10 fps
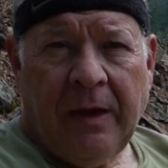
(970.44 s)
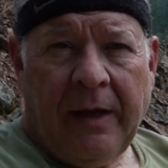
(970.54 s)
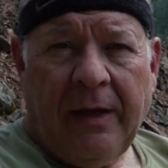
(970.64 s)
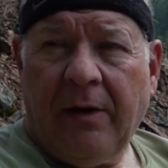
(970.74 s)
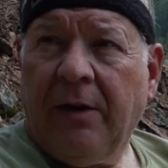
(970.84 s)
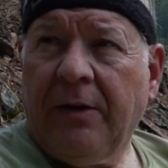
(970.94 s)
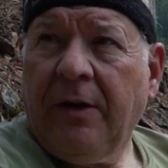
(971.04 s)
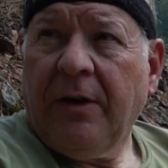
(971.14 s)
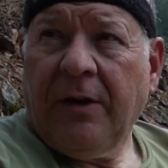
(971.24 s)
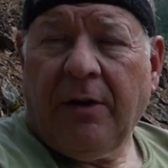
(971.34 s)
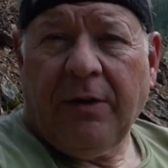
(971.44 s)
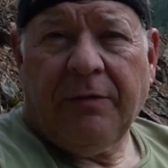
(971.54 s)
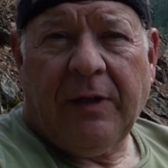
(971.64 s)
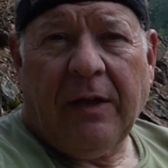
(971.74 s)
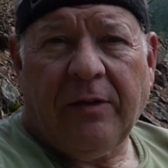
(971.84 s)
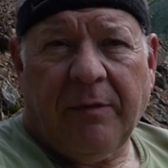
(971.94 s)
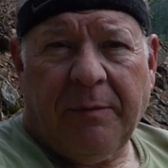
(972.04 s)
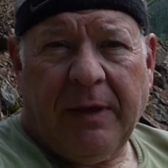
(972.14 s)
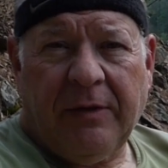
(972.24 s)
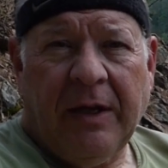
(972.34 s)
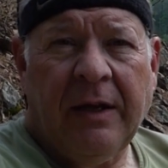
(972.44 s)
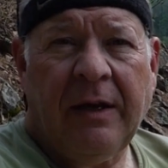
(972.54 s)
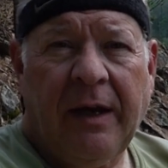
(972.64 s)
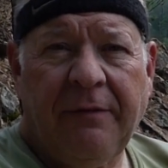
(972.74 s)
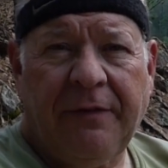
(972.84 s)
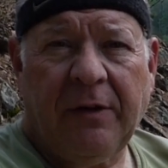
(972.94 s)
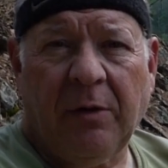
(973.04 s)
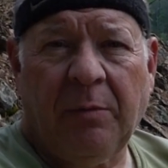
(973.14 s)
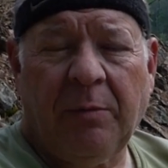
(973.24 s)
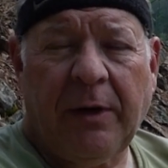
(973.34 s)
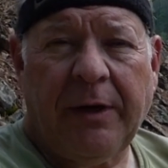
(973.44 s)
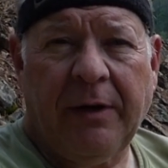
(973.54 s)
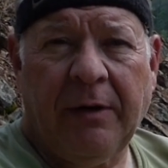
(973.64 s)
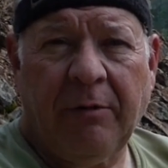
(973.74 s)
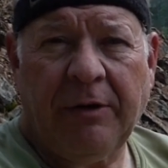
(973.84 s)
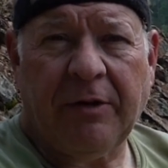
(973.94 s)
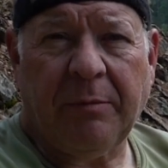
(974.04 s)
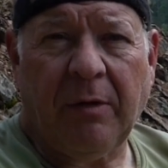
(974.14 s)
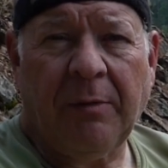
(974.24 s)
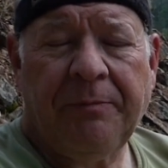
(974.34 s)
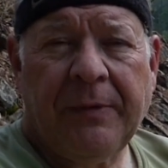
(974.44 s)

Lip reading: And you've done some, but I feel pretty reasonable.